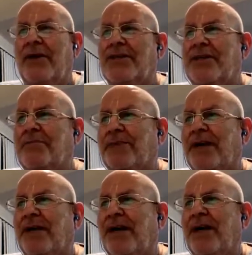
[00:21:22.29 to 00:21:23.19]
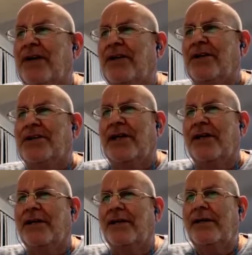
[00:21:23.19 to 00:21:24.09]
Kashyapa, Angirasa,
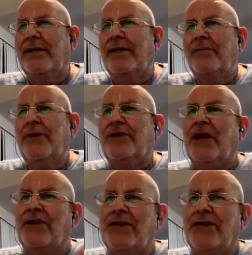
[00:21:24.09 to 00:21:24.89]
with their